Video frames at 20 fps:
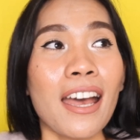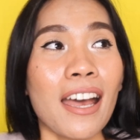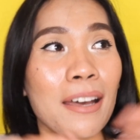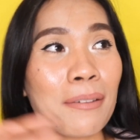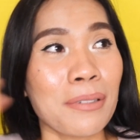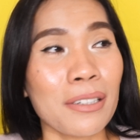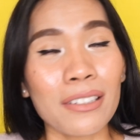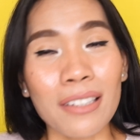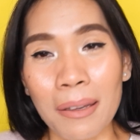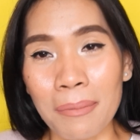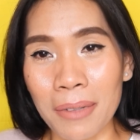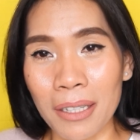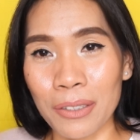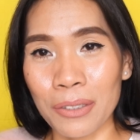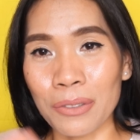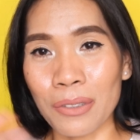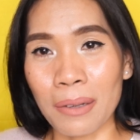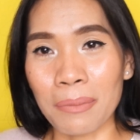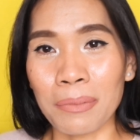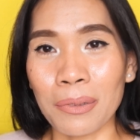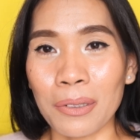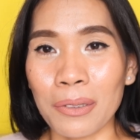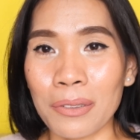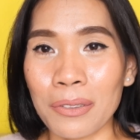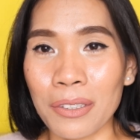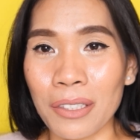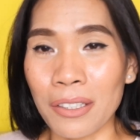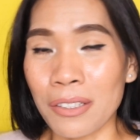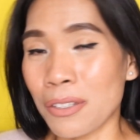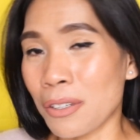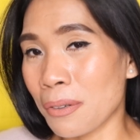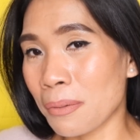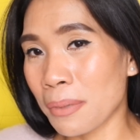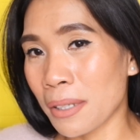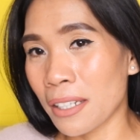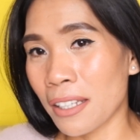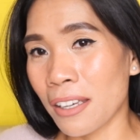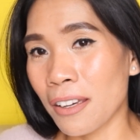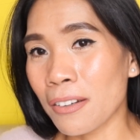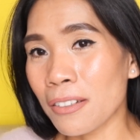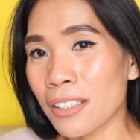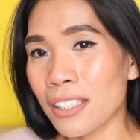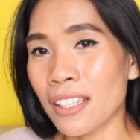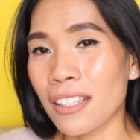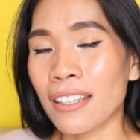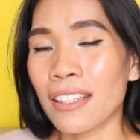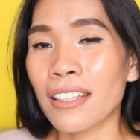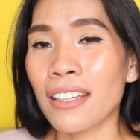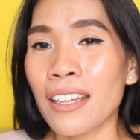every time I do upload the new videos.